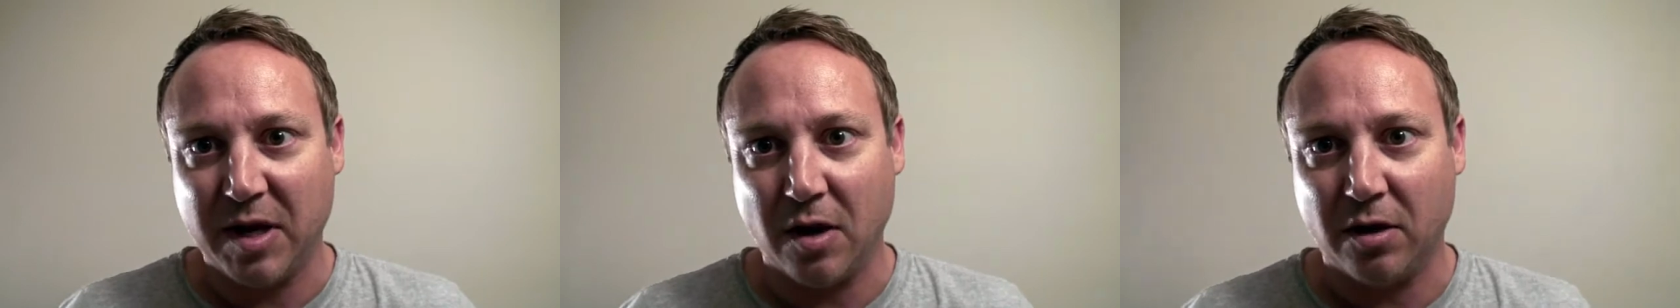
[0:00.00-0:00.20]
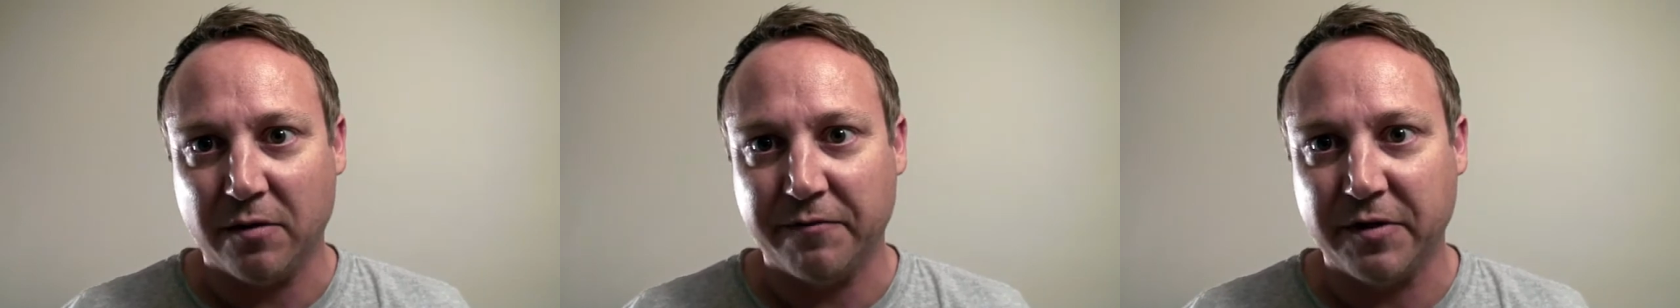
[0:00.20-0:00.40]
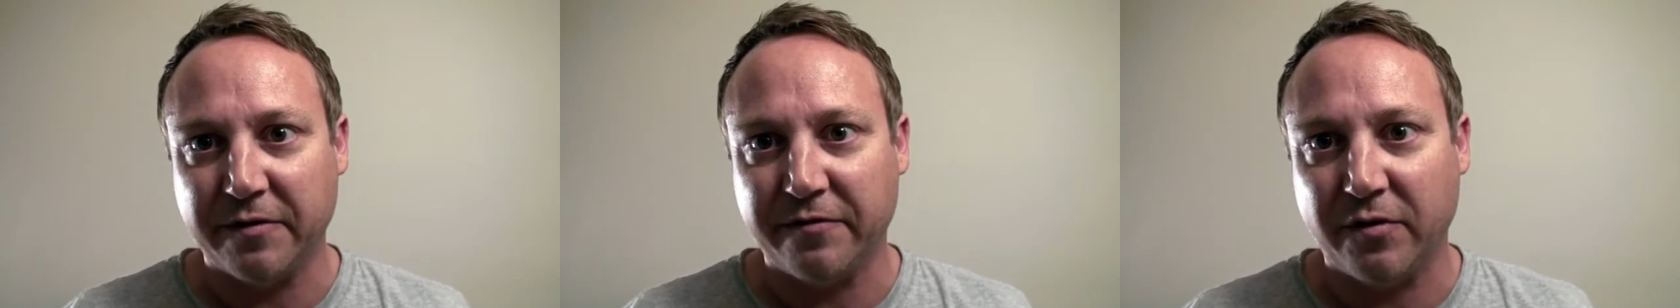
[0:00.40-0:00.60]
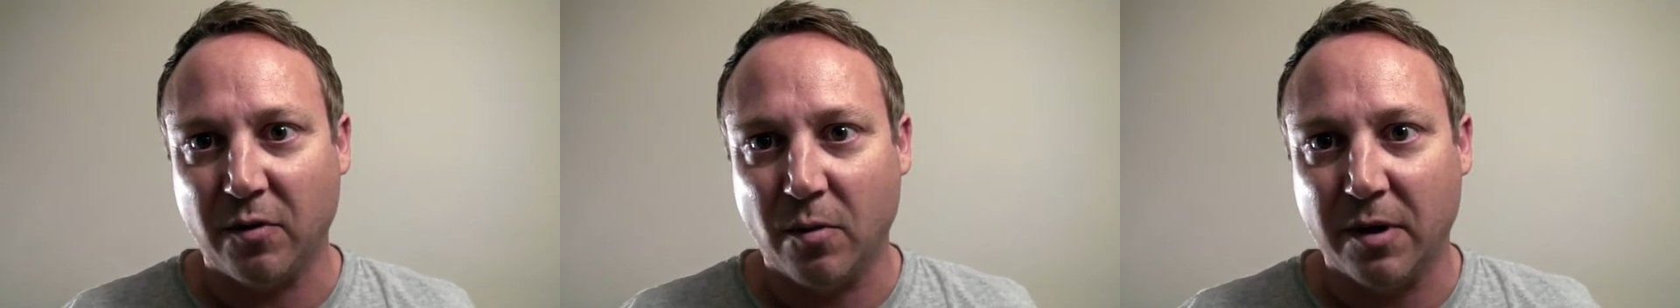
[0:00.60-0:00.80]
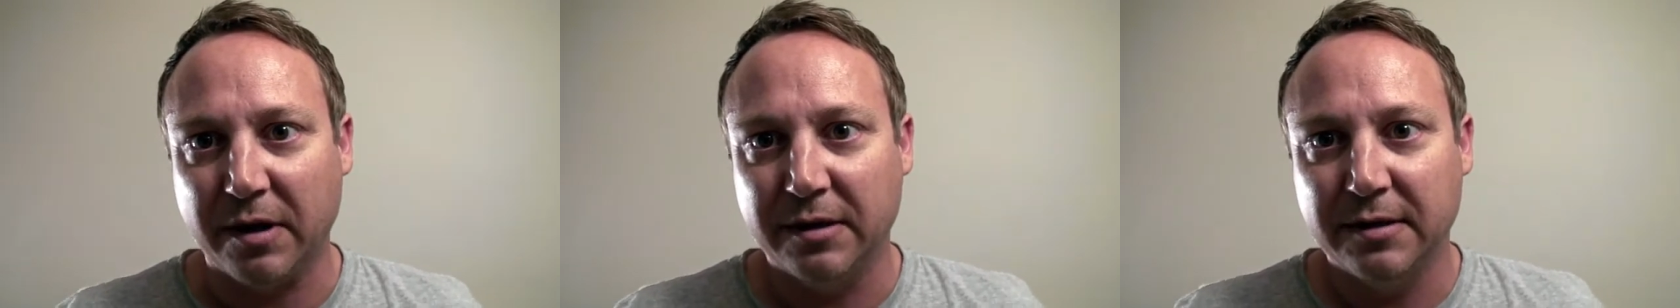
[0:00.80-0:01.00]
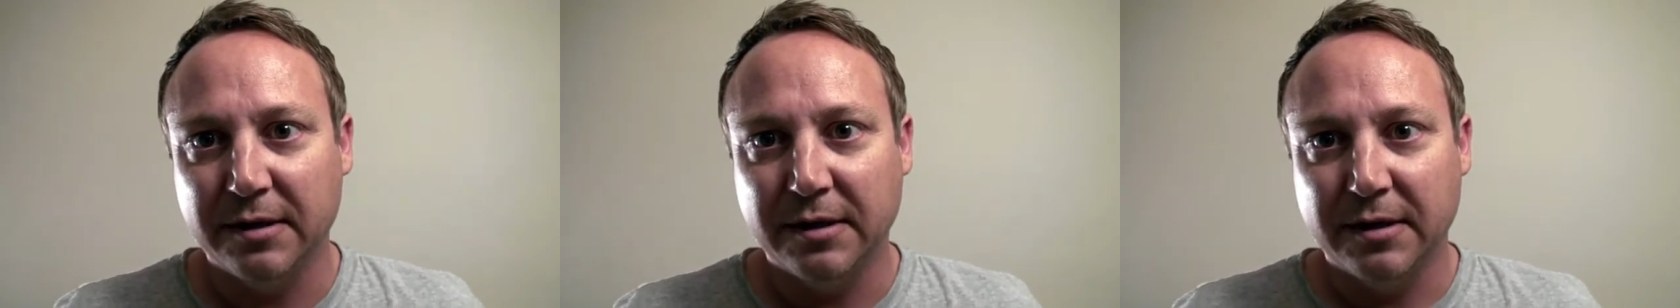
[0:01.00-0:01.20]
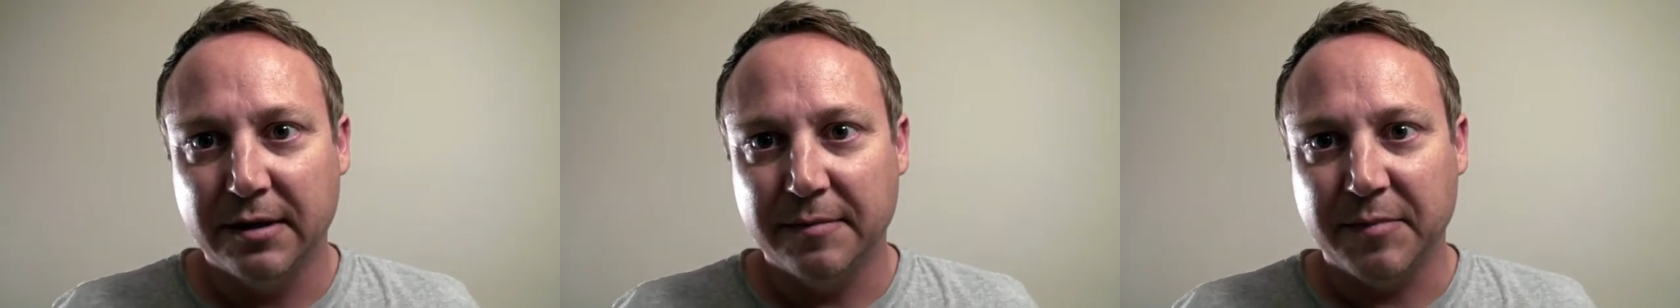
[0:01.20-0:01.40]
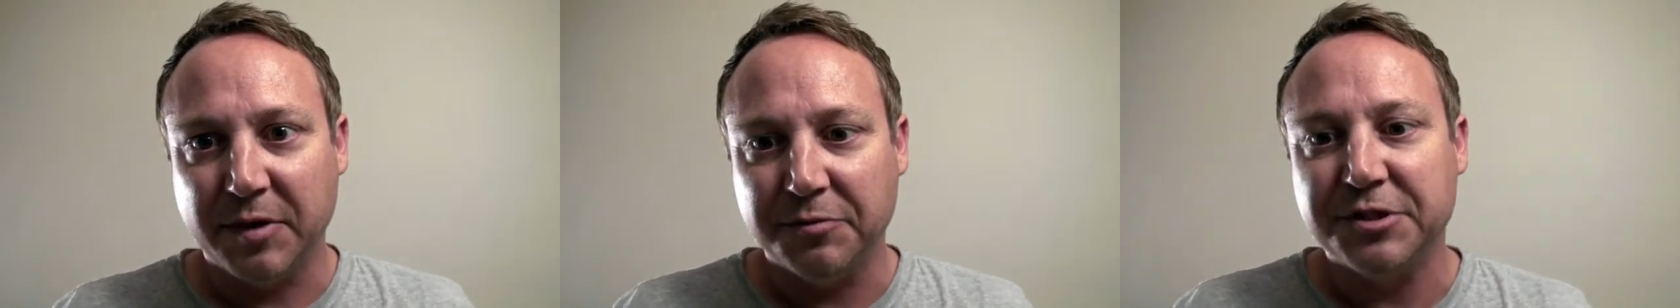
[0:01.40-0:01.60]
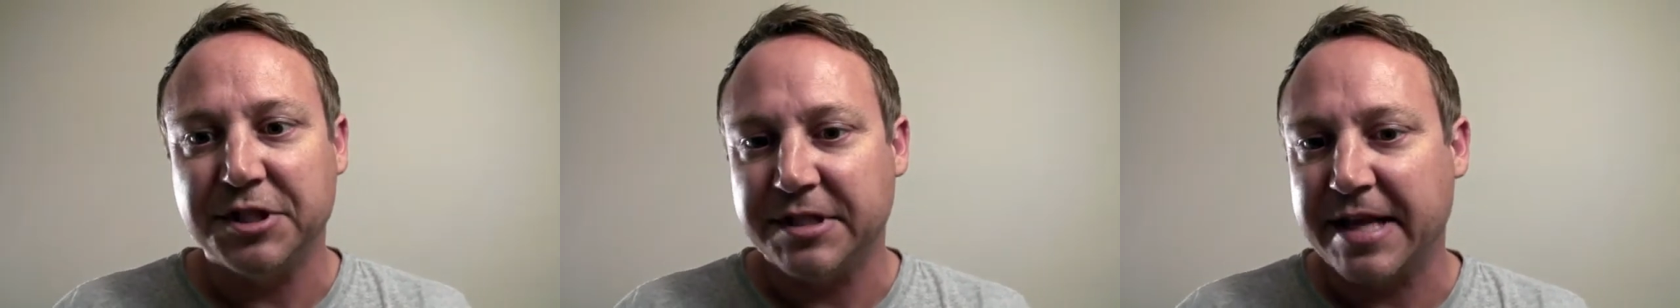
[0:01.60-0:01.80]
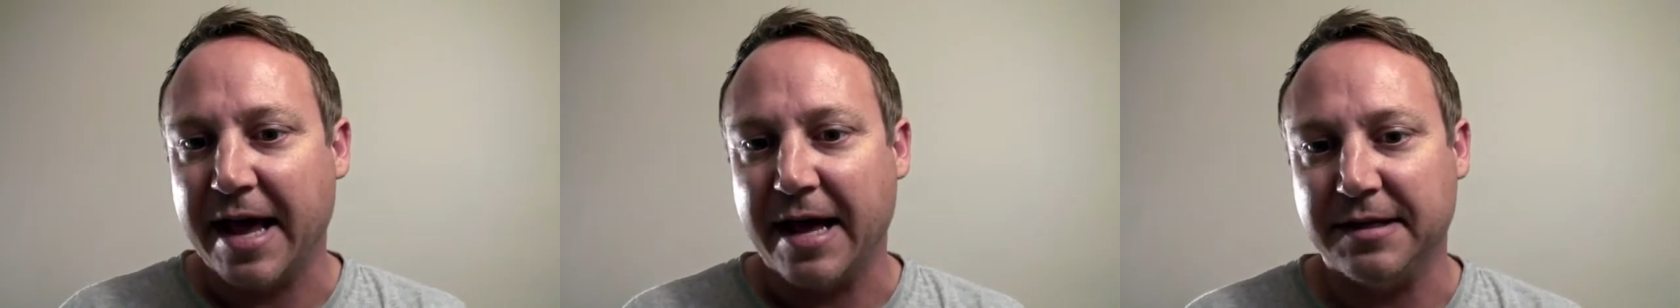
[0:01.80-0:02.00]
all over the floor. But it was
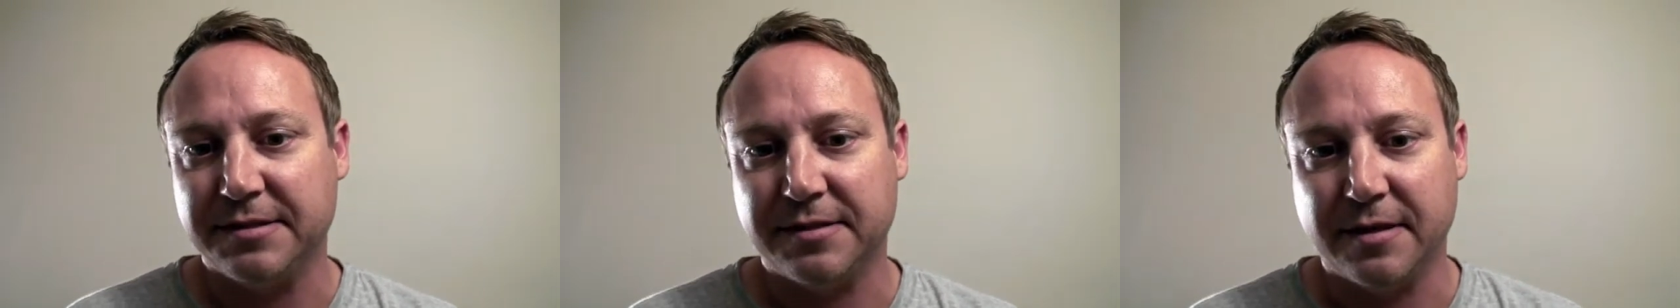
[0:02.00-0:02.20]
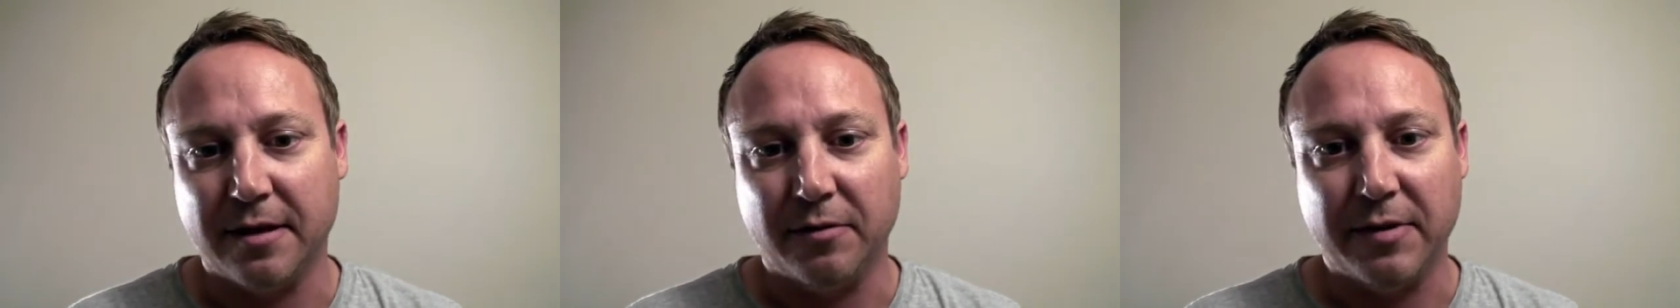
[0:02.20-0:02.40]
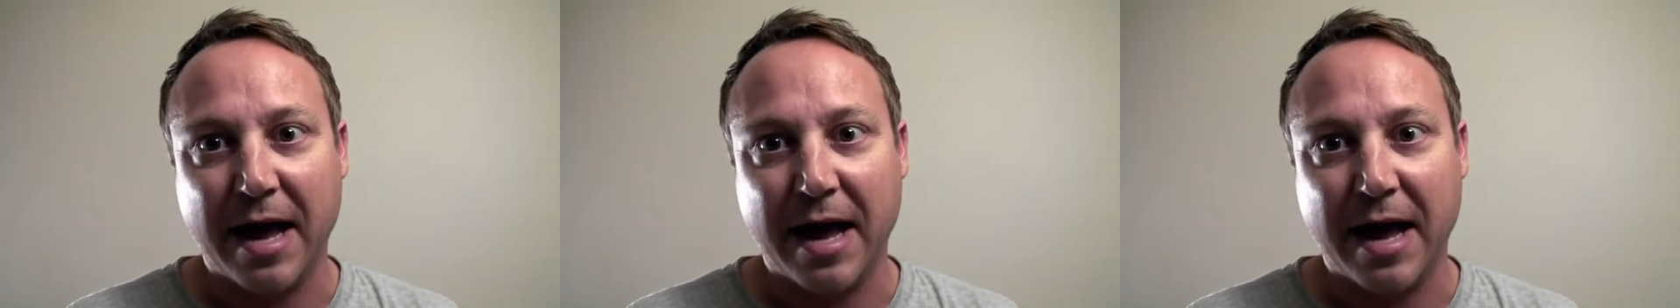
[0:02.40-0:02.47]
just gas, though.